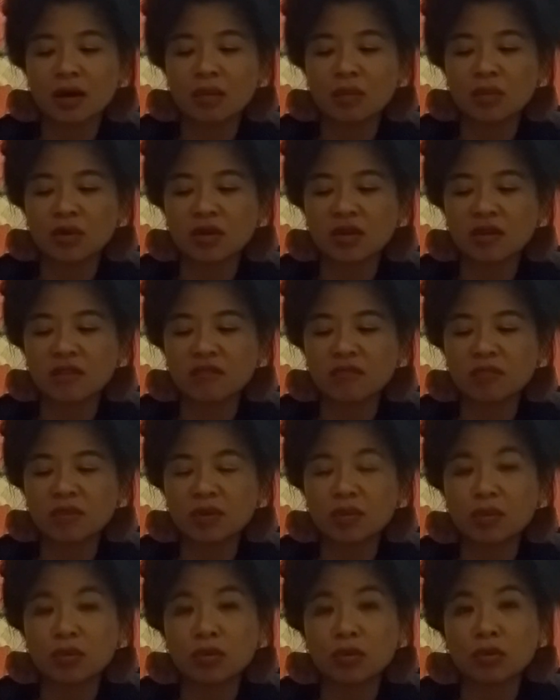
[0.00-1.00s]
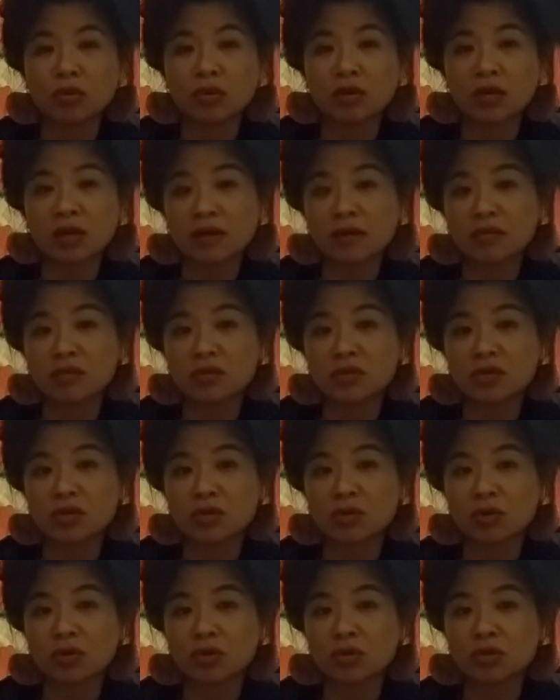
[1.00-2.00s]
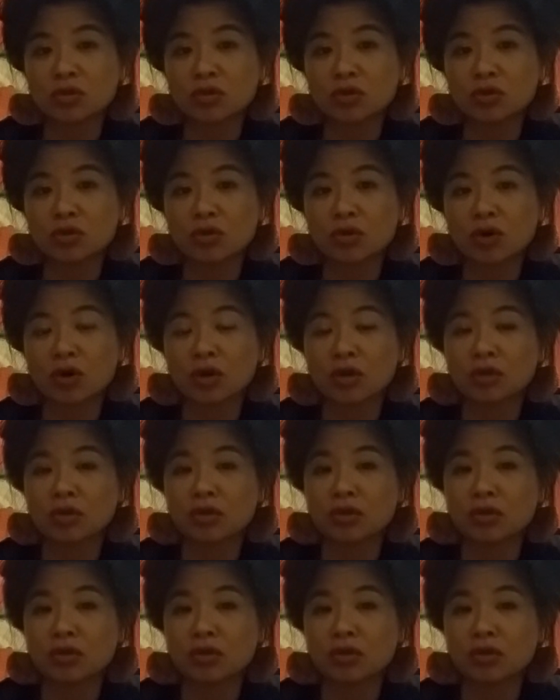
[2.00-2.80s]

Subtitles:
We give people gifts in order to garner their